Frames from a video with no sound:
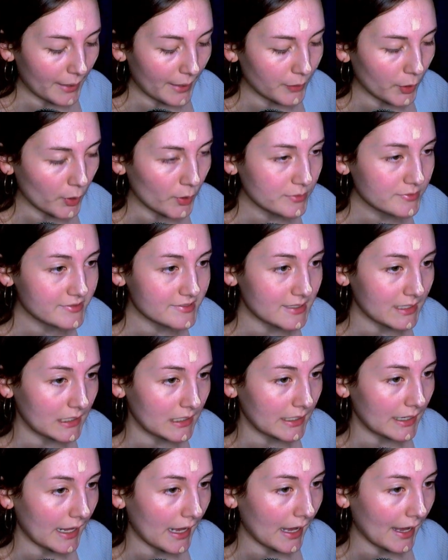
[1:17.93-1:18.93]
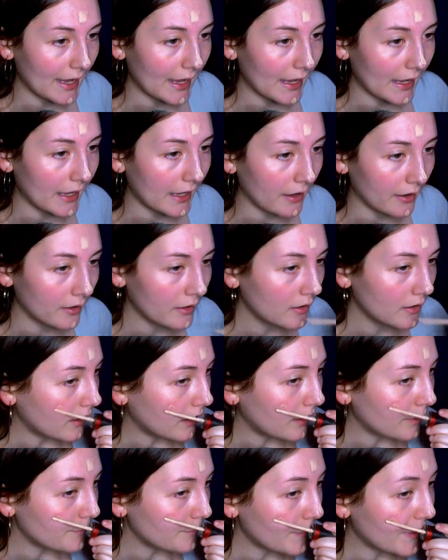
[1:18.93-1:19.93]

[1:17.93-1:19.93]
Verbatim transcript: I posted a uh,